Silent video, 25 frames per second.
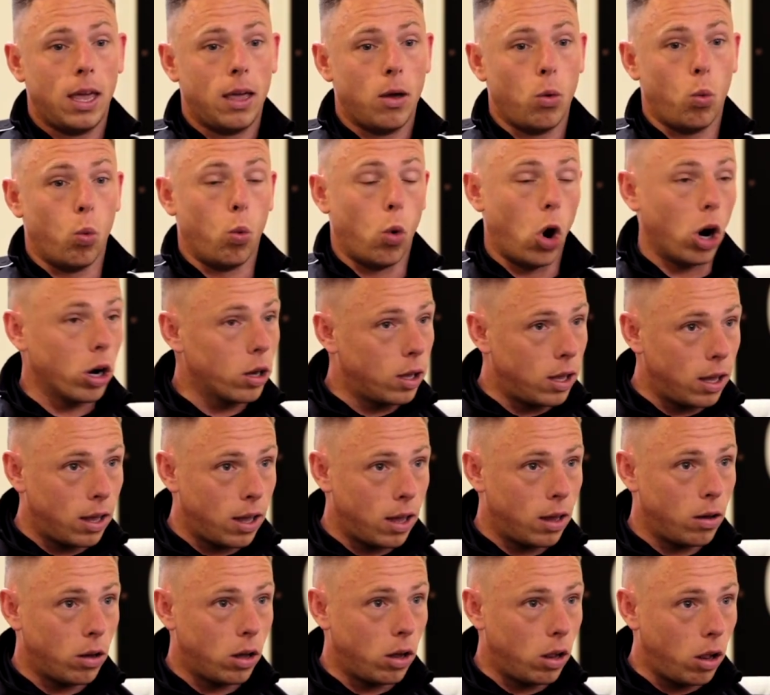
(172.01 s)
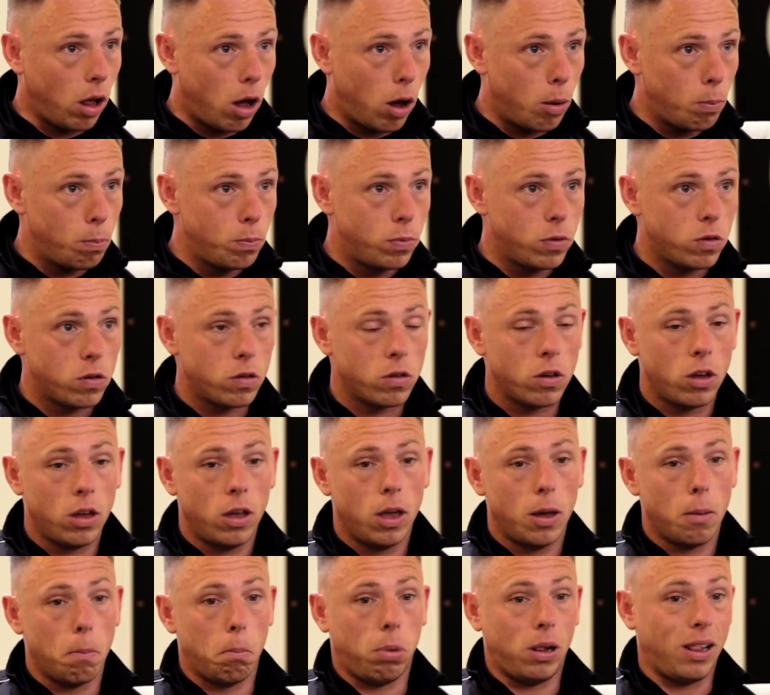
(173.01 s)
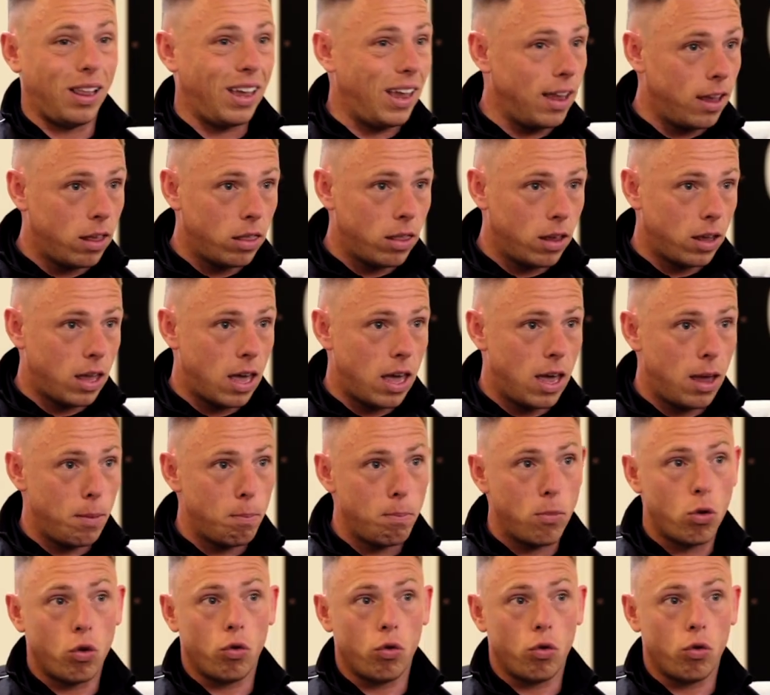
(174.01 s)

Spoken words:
working in clubs, playing the game,